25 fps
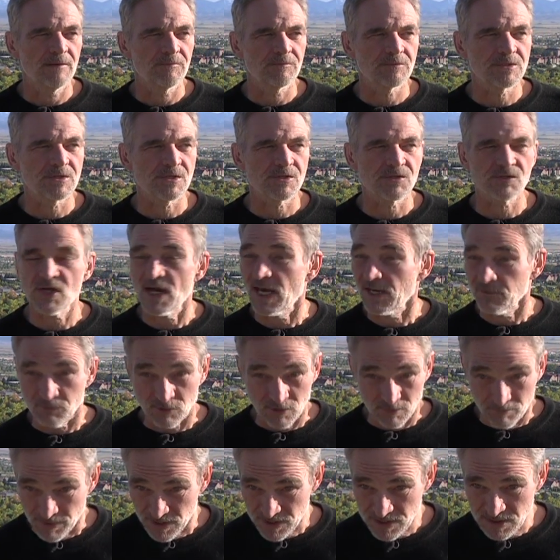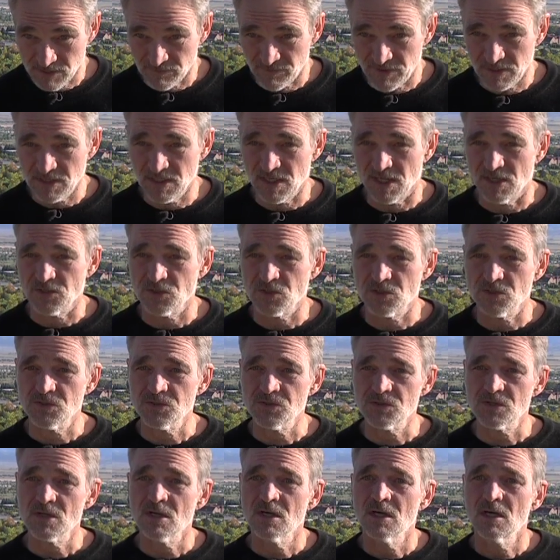it was designed with the best of
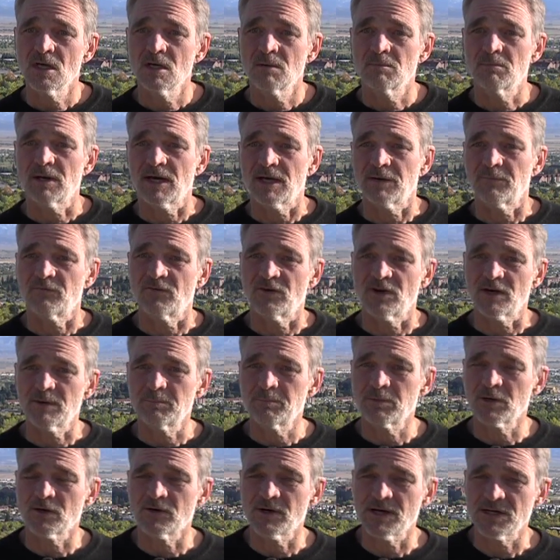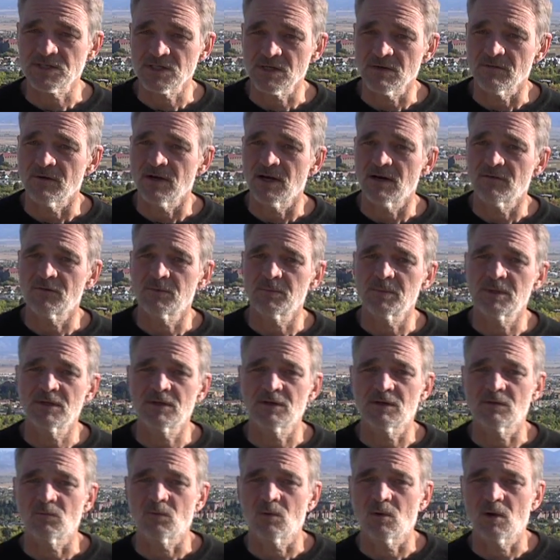intentions by a very progressive government
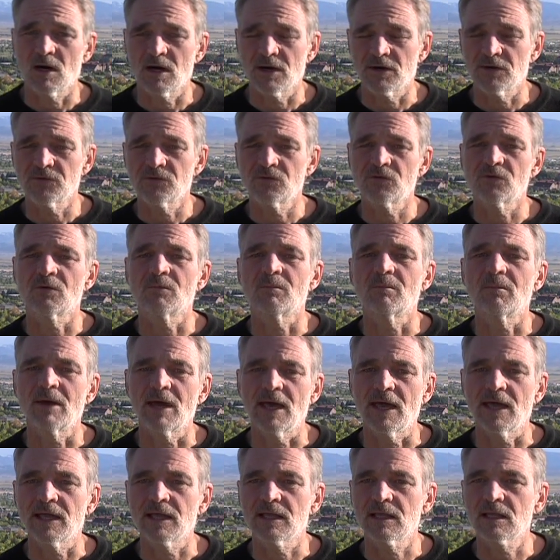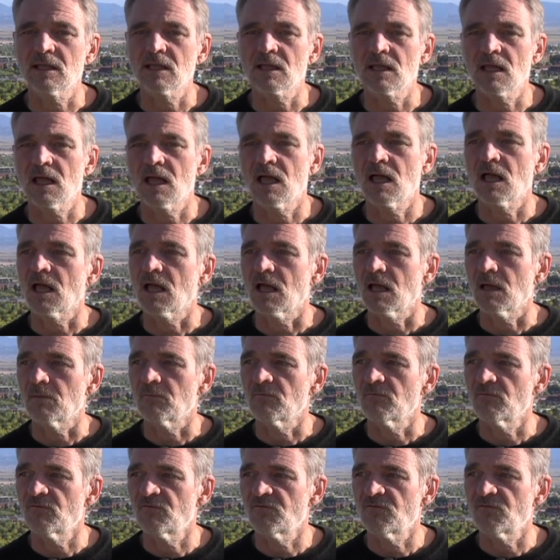that wanted to make
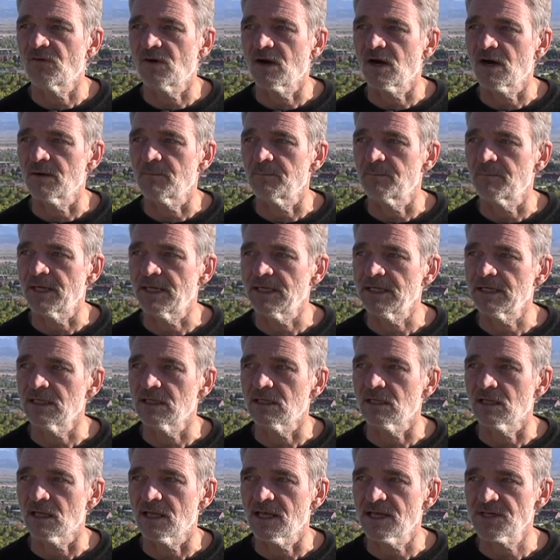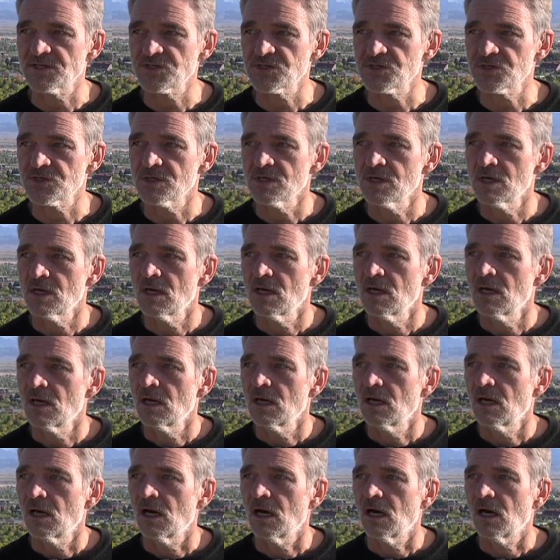farming less
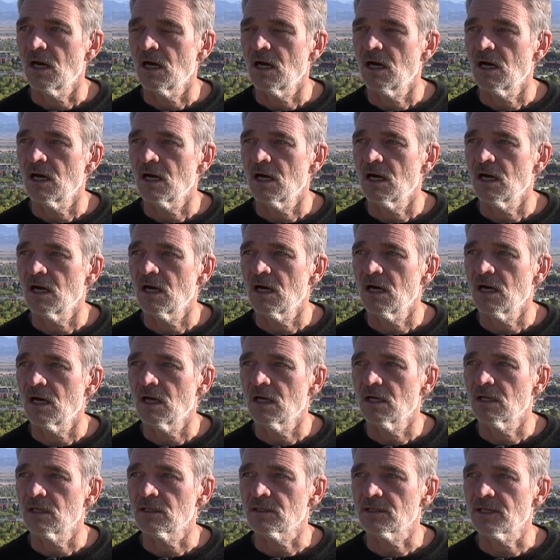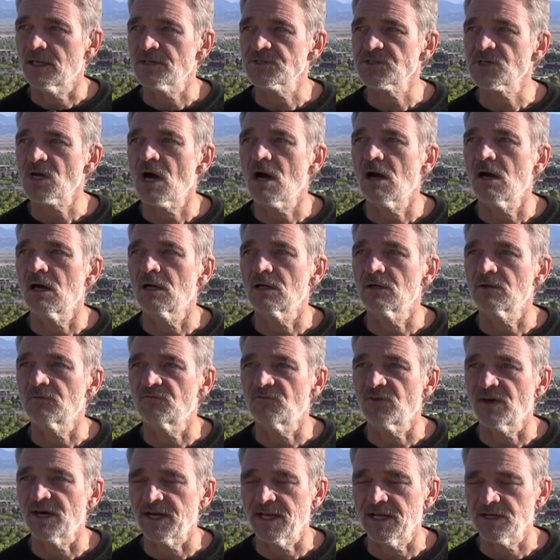uh, less
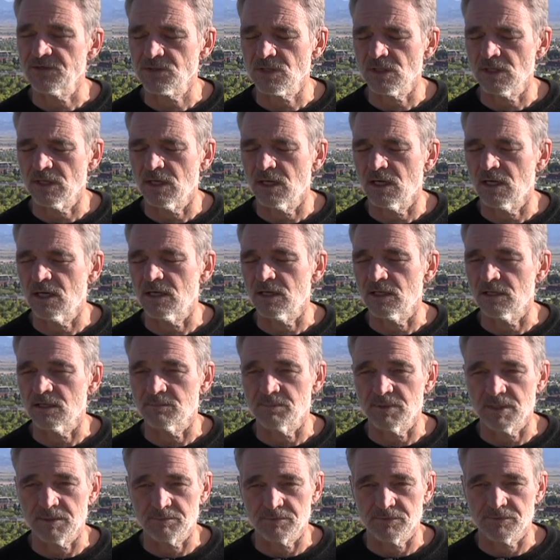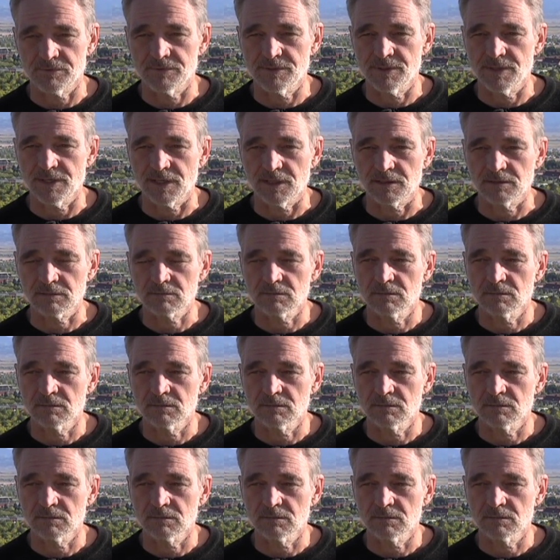financially hard on the people who did it.